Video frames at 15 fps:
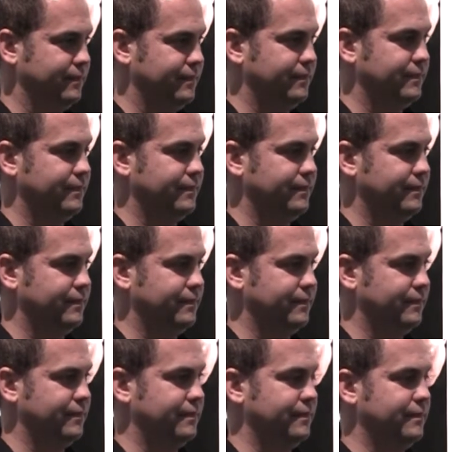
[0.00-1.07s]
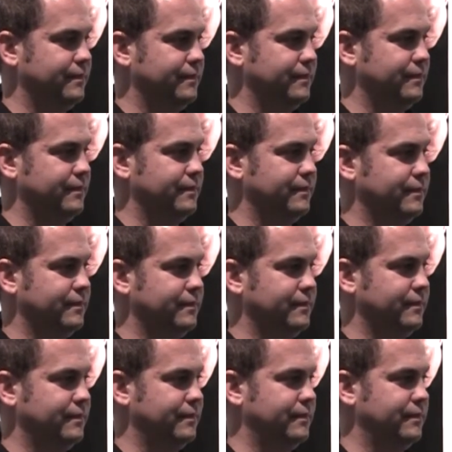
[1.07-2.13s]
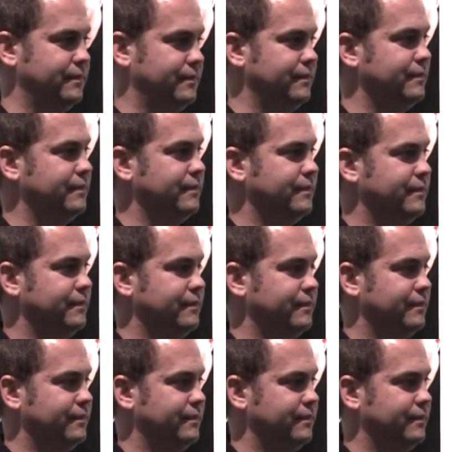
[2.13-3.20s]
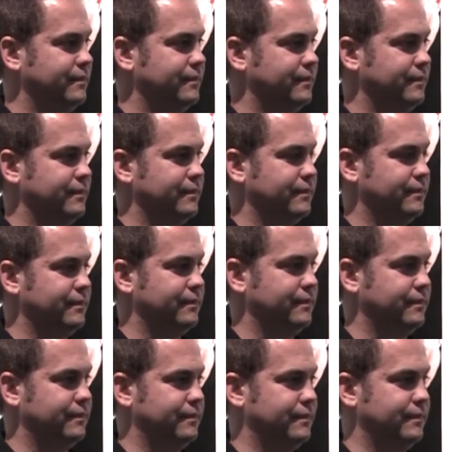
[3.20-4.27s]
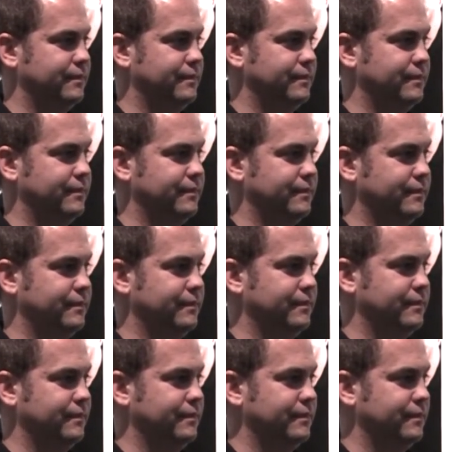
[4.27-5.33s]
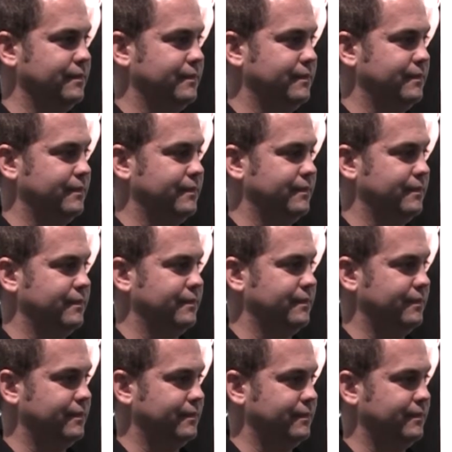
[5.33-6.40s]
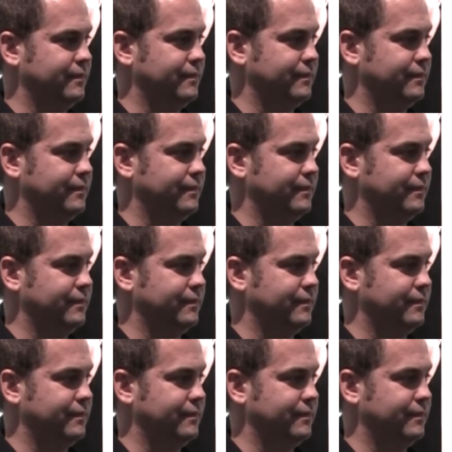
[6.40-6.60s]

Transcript: No words are spoken by the person on screen.